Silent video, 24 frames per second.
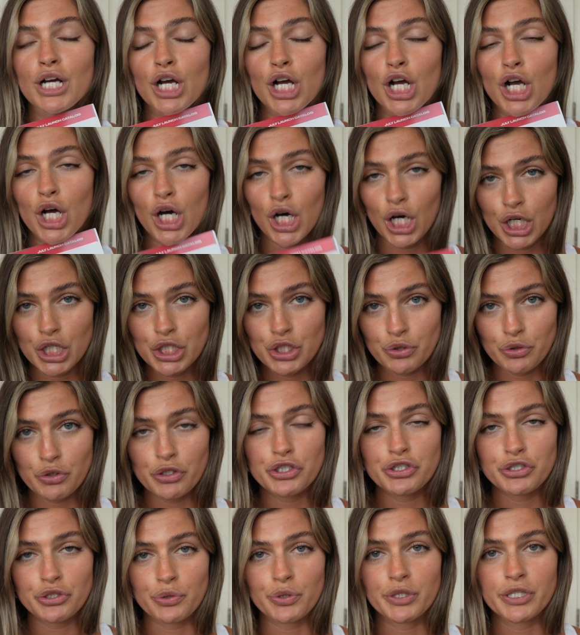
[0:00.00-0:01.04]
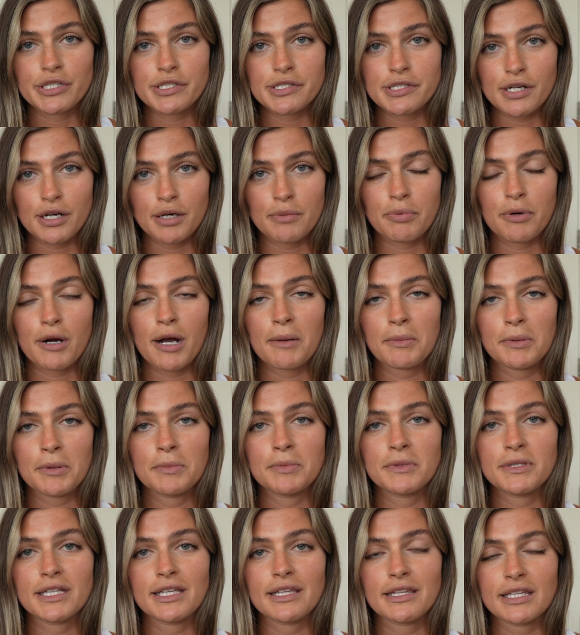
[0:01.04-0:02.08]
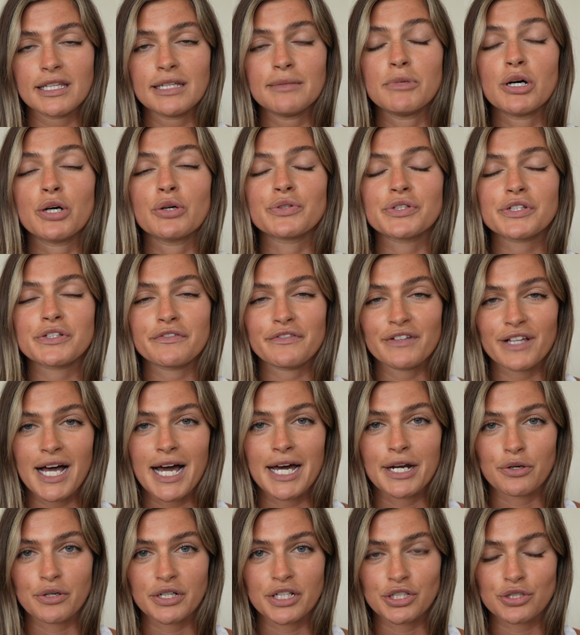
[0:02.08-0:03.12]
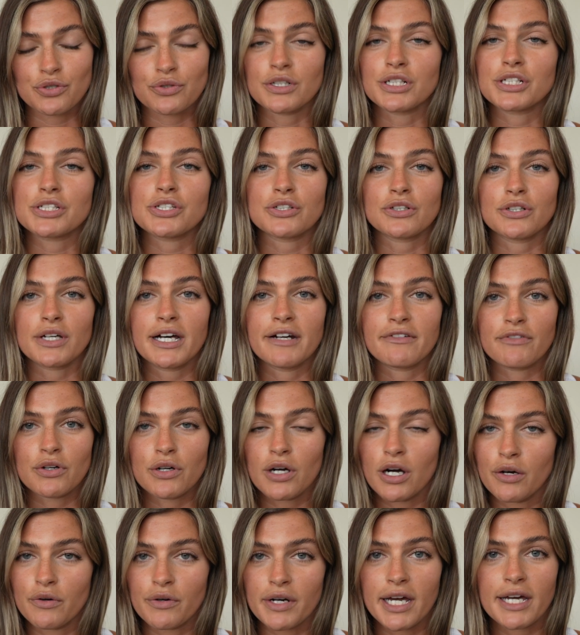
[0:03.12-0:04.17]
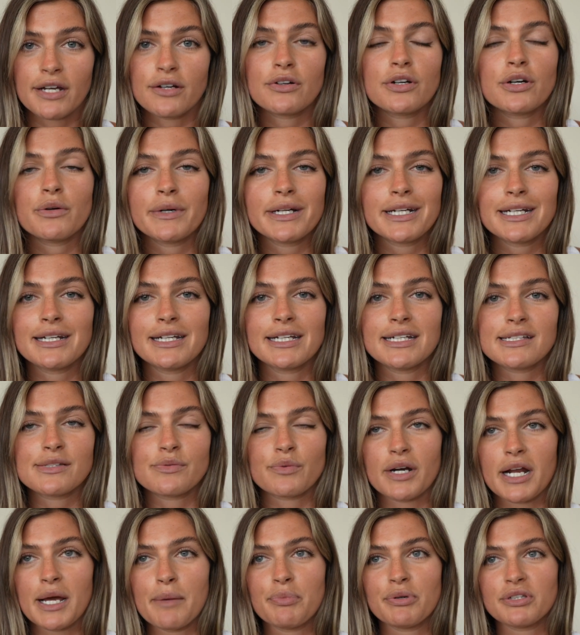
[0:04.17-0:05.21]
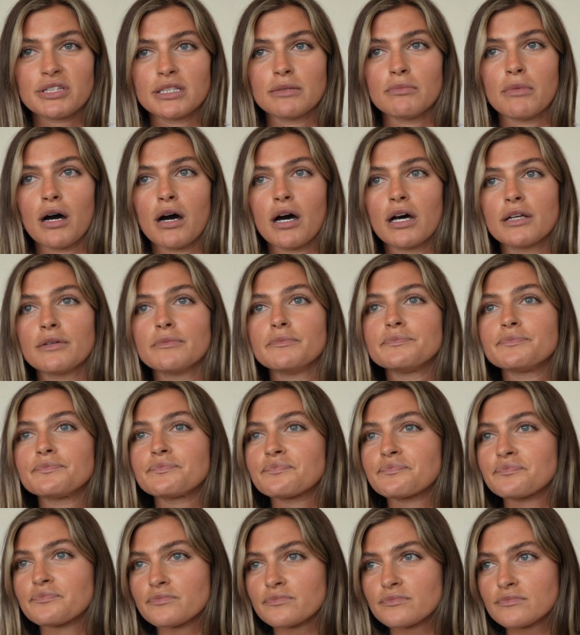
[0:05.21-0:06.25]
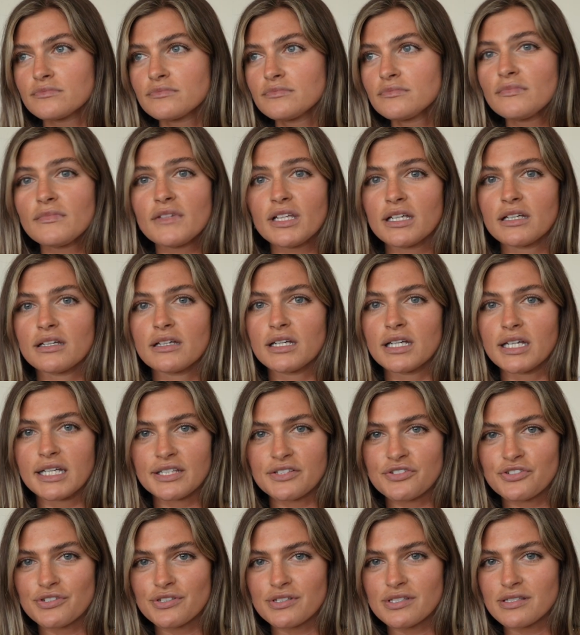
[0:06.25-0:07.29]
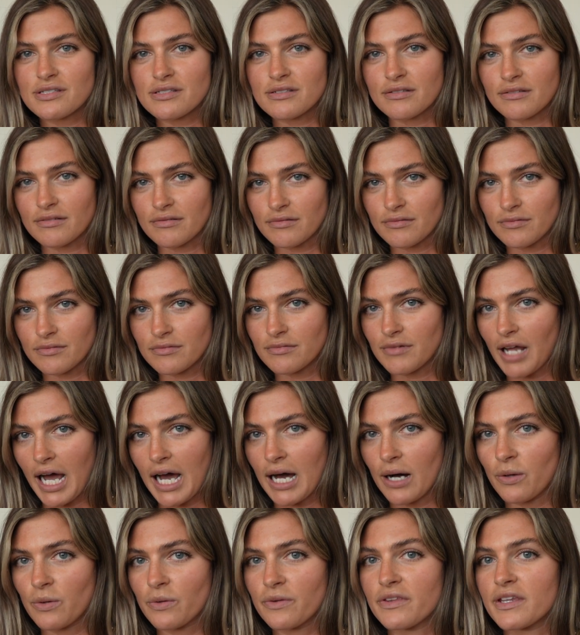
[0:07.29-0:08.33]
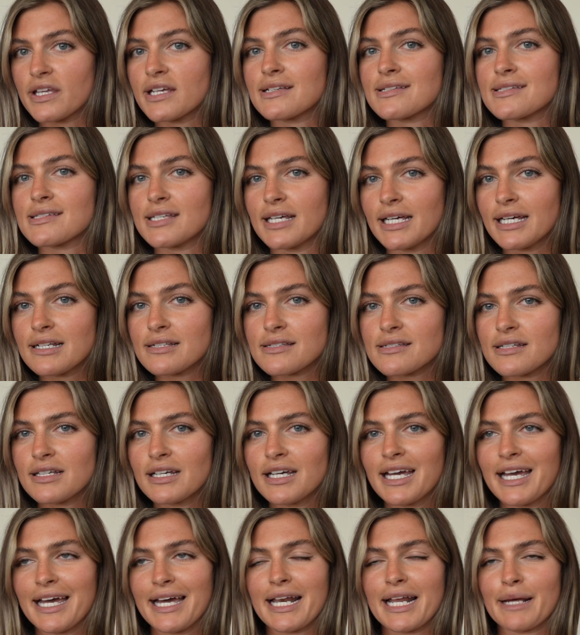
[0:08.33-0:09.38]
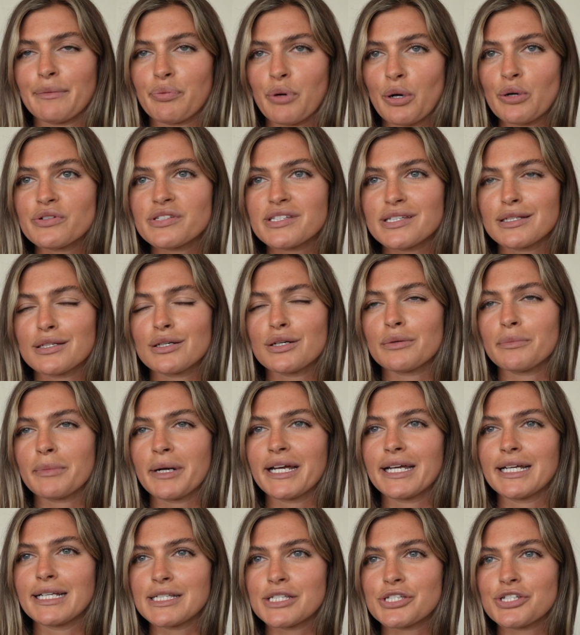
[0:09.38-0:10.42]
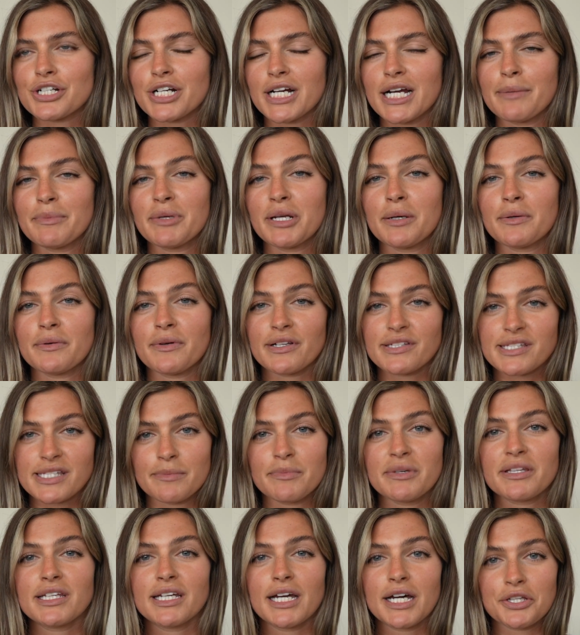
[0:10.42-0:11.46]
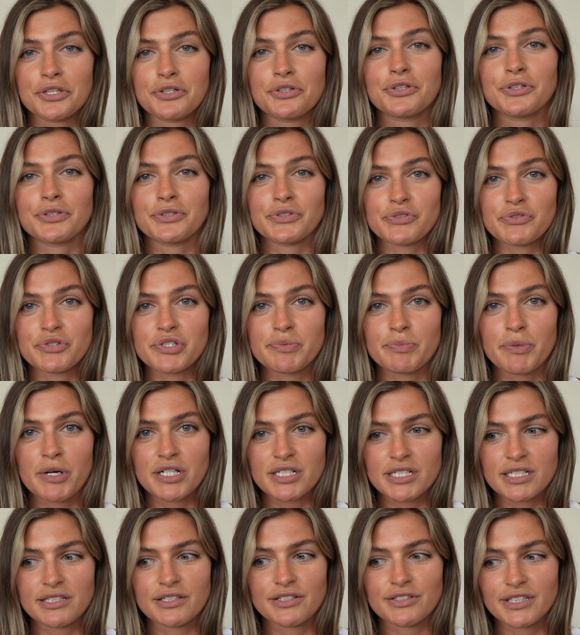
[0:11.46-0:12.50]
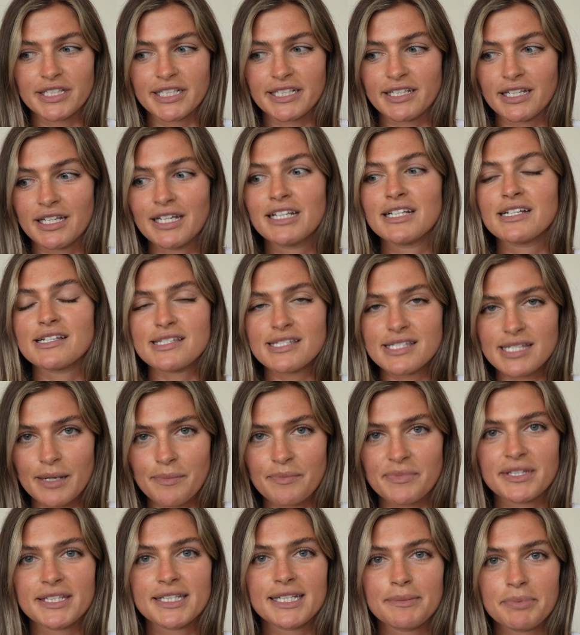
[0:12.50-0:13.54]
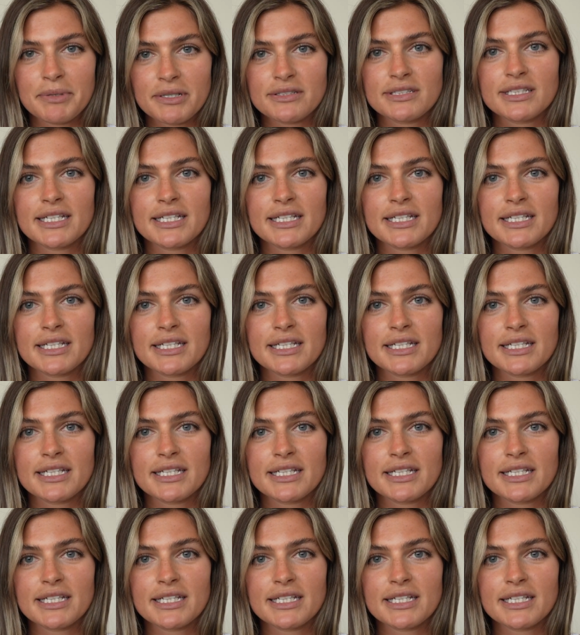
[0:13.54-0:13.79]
contour shorts are probably the most flattering shorts you'll ever own. I don't know what it is. When I put them on, it's just how they sit. And I posted it on my Instagram and some of the other girls responded and they're like, something about